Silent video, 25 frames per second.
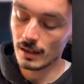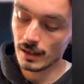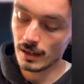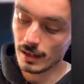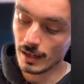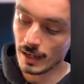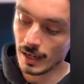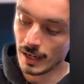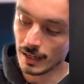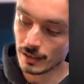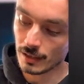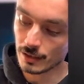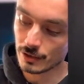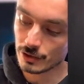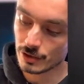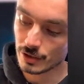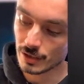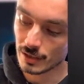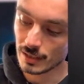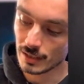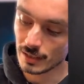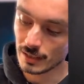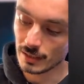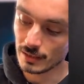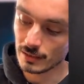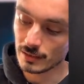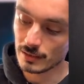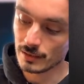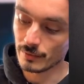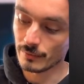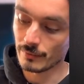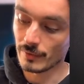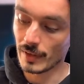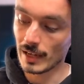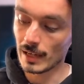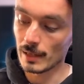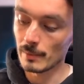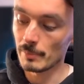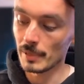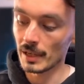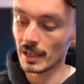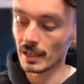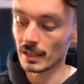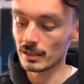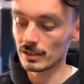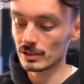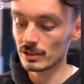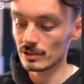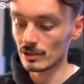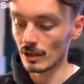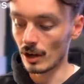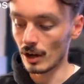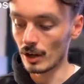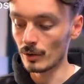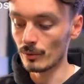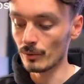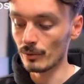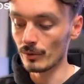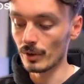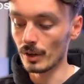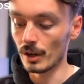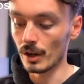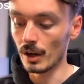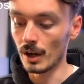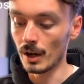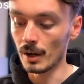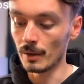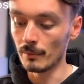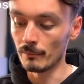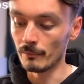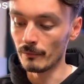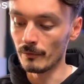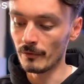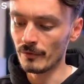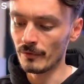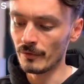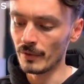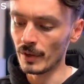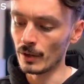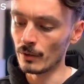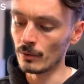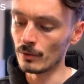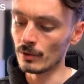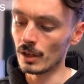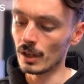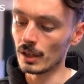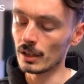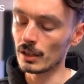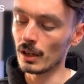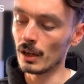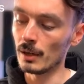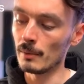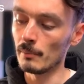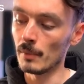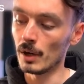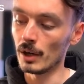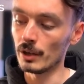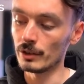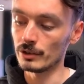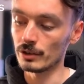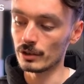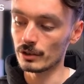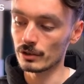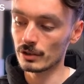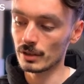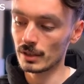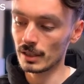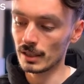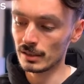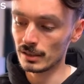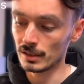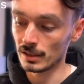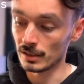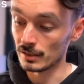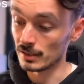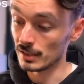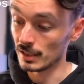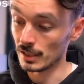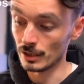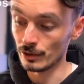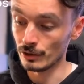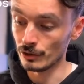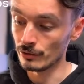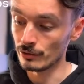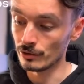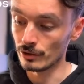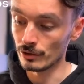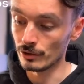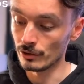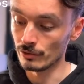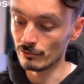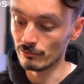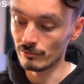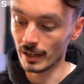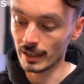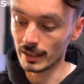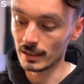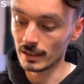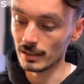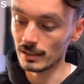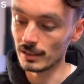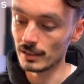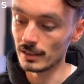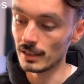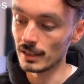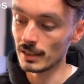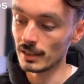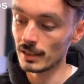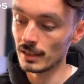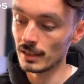actually developing a style that I feel like I might just continue to do regularly.